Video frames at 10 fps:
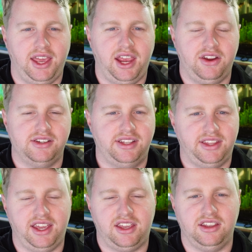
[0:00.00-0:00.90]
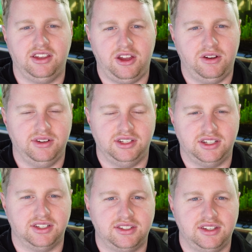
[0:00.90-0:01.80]
areas that they can go and
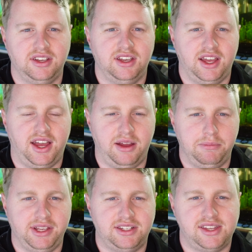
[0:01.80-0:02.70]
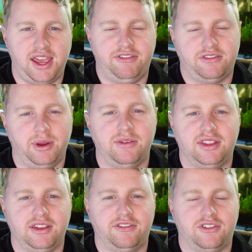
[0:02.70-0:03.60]
just be safe from
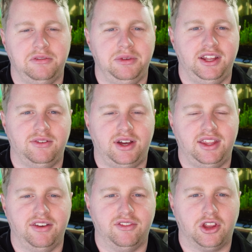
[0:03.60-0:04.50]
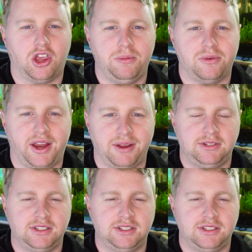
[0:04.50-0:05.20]
everything for a minute while they recuperate.